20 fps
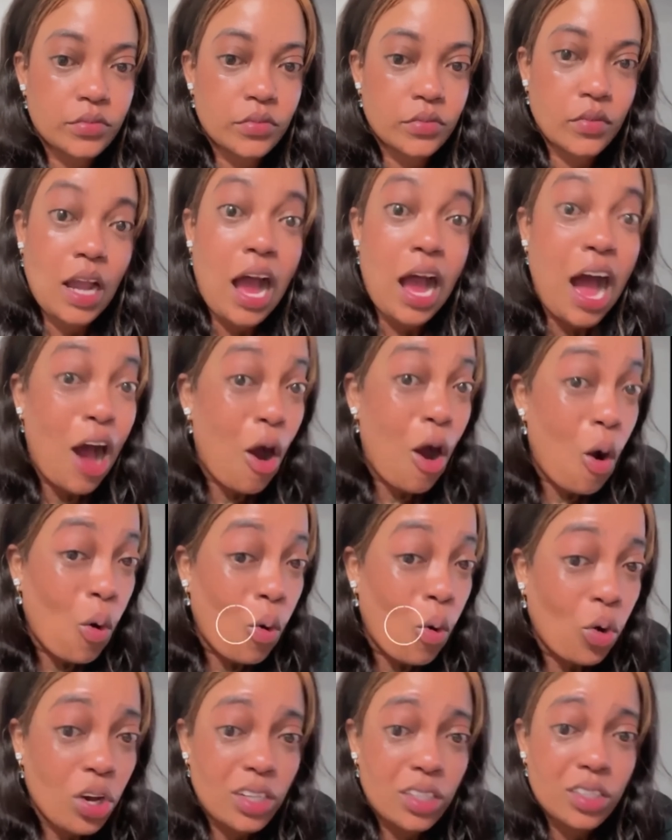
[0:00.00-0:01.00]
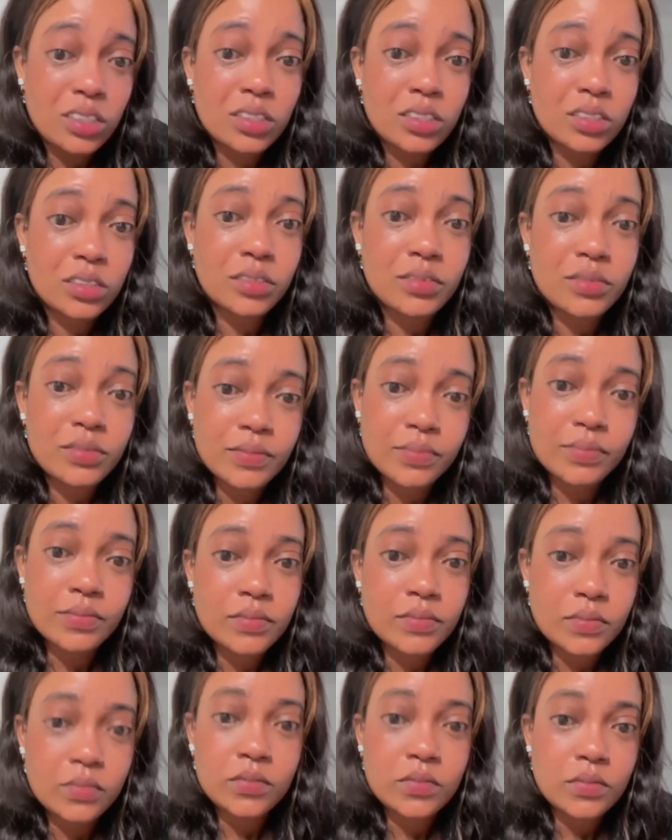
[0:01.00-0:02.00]
Broken
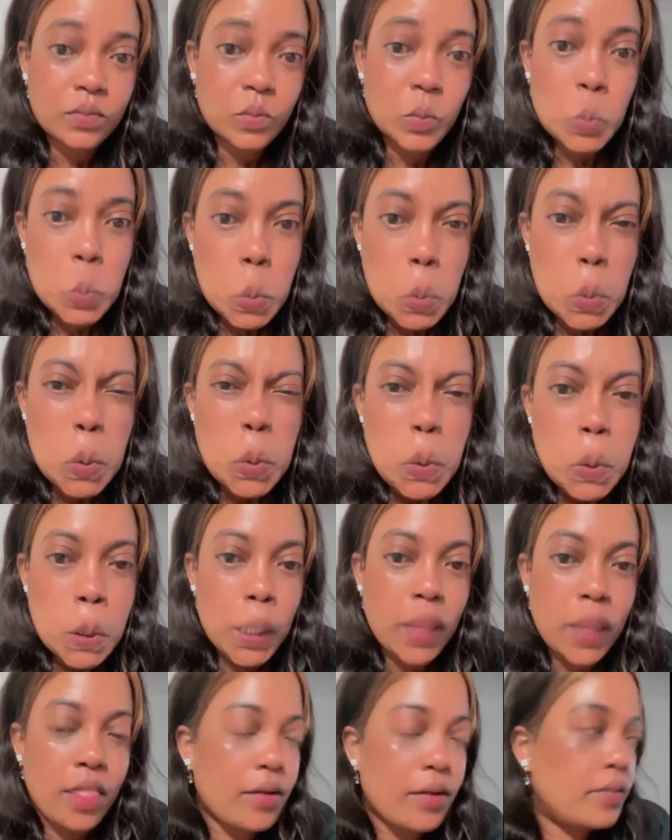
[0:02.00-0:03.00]
crayons can still color.